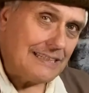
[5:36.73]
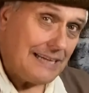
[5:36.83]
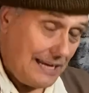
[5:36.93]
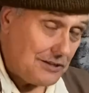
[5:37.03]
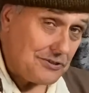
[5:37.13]

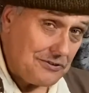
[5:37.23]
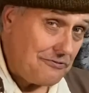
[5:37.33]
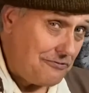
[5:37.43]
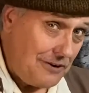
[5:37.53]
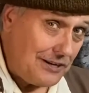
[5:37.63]
catch the
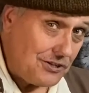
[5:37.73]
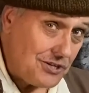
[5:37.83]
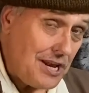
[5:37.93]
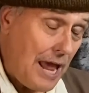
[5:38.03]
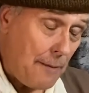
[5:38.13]
French
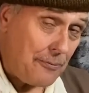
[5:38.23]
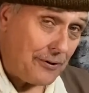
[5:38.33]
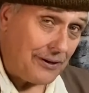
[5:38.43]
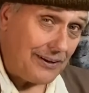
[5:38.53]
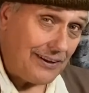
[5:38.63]

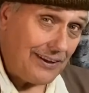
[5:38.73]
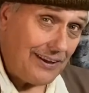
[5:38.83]
napping,